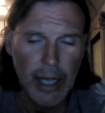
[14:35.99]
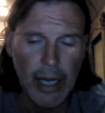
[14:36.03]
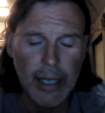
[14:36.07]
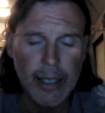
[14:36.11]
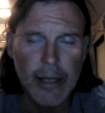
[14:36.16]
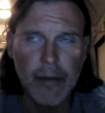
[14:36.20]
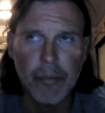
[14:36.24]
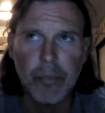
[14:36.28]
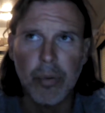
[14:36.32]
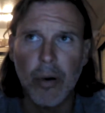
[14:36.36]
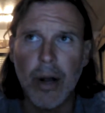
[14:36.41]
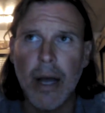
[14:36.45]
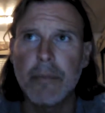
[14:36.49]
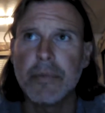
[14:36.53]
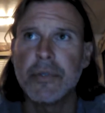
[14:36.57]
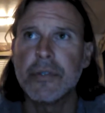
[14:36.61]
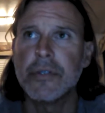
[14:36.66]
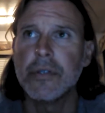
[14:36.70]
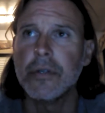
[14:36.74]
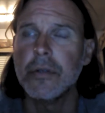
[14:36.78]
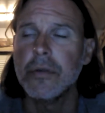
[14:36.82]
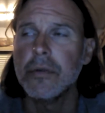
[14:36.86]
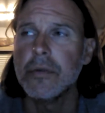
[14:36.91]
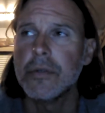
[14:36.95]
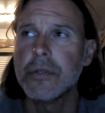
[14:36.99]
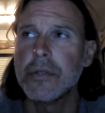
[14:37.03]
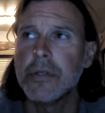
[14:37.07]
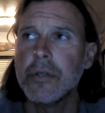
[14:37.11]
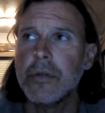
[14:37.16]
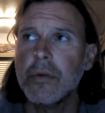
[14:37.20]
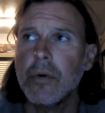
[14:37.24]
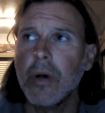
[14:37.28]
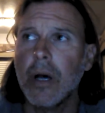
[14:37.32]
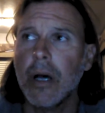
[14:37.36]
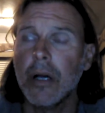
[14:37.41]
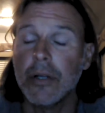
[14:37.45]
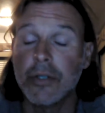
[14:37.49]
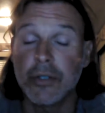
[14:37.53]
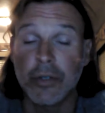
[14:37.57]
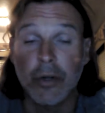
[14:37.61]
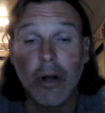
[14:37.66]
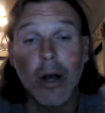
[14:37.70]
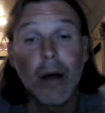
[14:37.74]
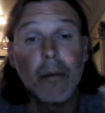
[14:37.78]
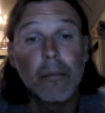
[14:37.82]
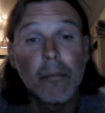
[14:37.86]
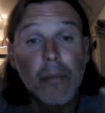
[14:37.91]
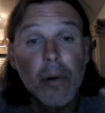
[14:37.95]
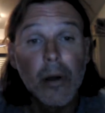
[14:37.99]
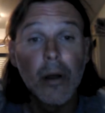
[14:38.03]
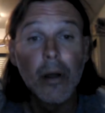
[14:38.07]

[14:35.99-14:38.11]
I give props to Trump